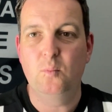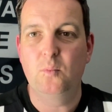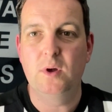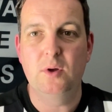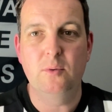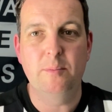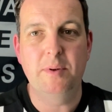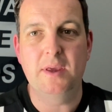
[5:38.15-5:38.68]

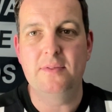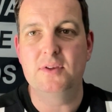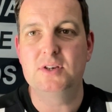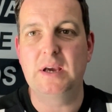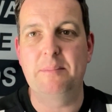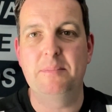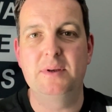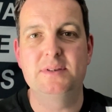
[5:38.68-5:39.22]
we'll be in the
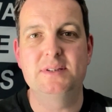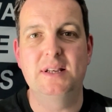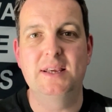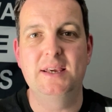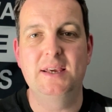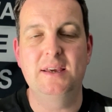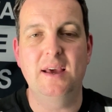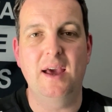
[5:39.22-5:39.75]
Champions
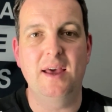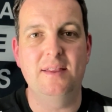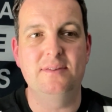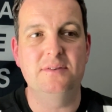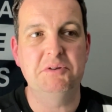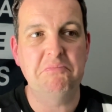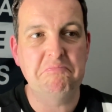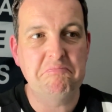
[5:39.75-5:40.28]
League. And